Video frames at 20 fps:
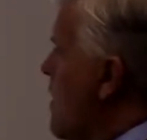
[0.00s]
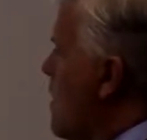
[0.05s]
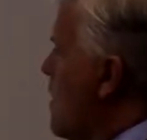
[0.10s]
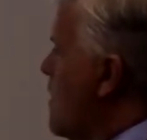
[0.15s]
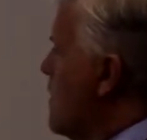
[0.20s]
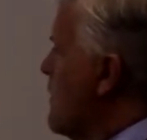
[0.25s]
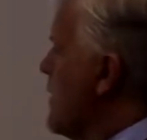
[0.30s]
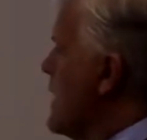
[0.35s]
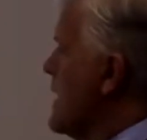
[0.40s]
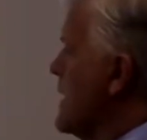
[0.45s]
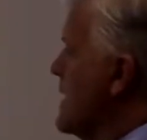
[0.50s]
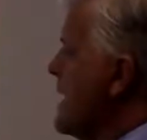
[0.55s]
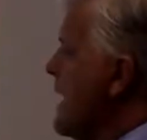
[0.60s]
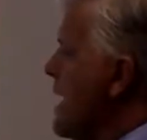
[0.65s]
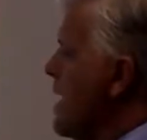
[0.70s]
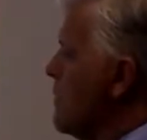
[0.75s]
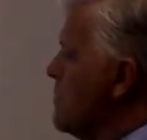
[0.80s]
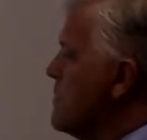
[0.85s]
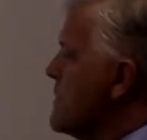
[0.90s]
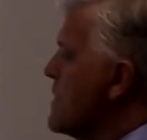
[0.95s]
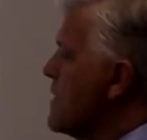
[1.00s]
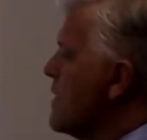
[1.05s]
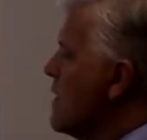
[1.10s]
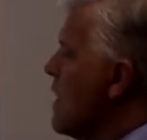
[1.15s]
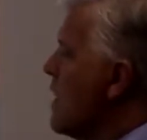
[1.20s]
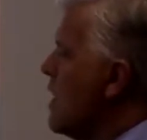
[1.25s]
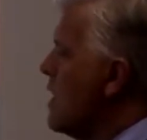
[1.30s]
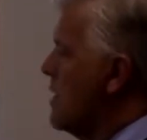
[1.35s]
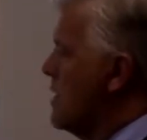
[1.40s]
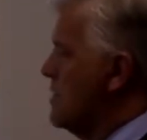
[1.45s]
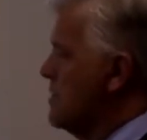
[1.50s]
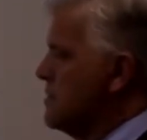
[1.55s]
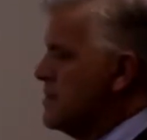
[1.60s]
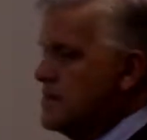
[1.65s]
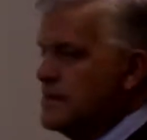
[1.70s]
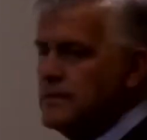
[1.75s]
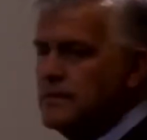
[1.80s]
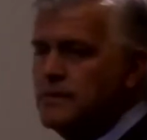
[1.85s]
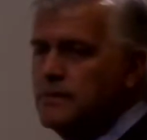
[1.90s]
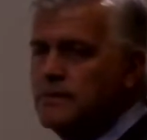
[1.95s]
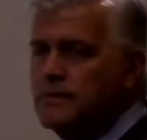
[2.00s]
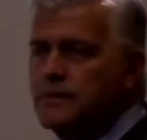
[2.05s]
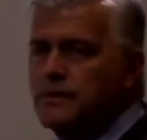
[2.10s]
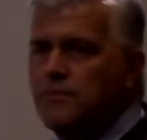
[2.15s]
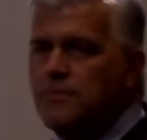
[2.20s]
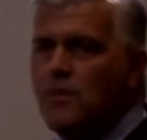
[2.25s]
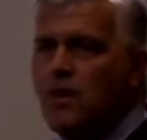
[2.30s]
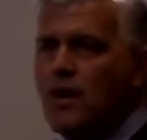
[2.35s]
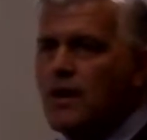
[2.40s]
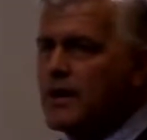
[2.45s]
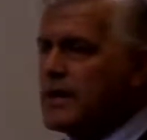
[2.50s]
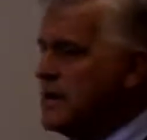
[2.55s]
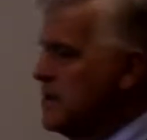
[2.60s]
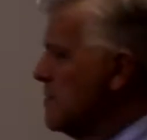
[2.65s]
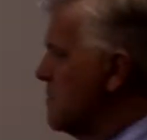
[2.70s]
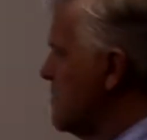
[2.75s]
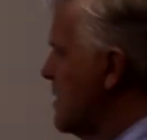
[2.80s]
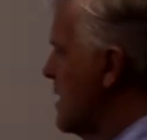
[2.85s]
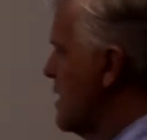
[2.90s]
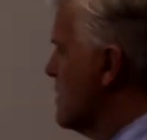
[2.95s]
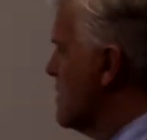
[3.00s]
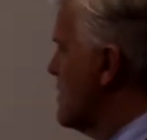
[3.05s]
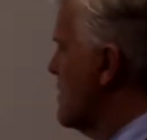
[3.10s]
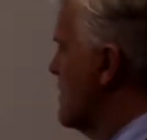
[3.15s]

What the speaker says: All right, now because the market demand